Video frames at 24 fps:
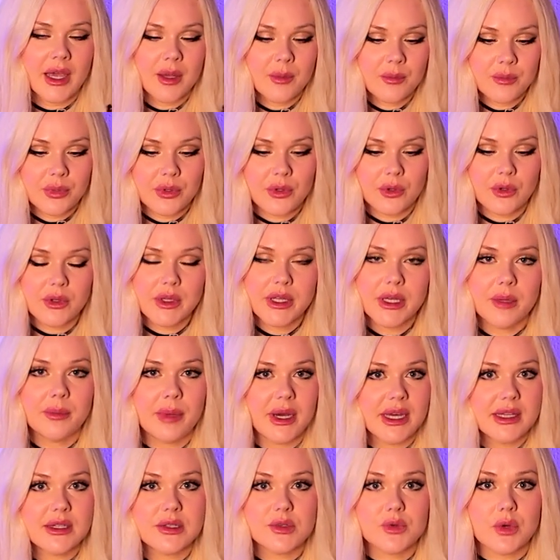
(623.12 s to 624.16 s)
and purely
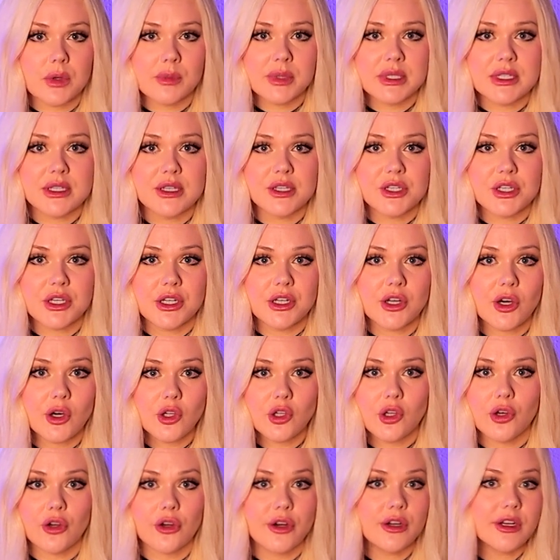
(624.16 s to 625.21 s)
by this repetition
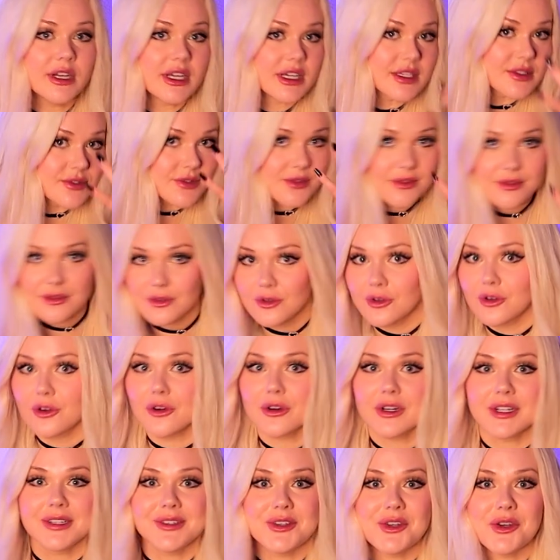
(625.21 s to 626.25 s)
alone, it's
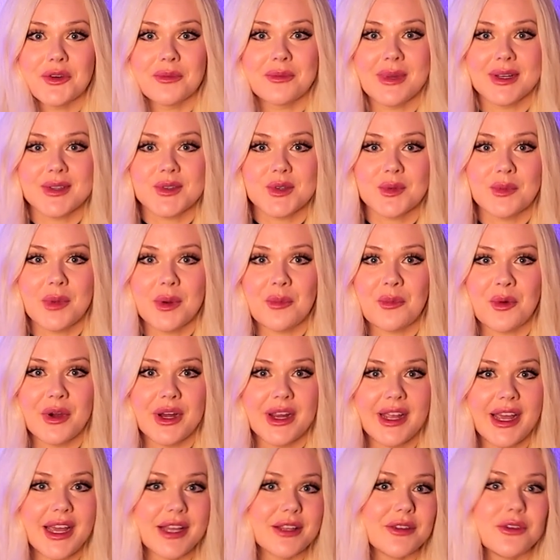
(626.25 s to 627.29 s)
gone into your muscle
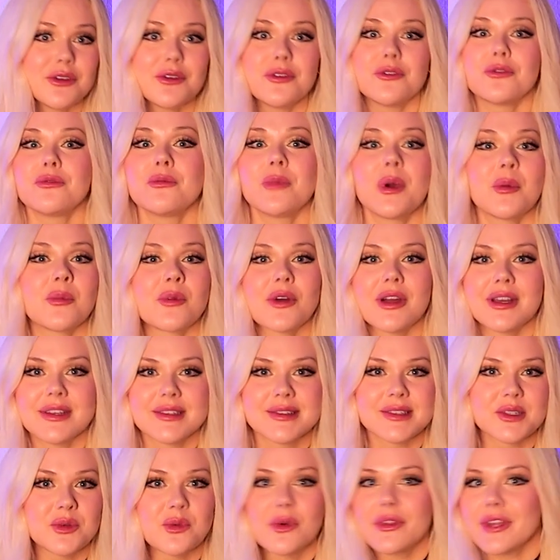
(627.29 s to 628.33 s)
memory and you've
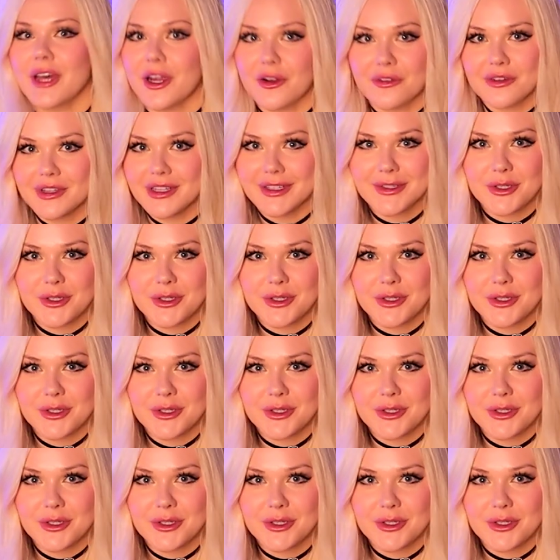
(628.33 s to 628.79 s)
memorized it without really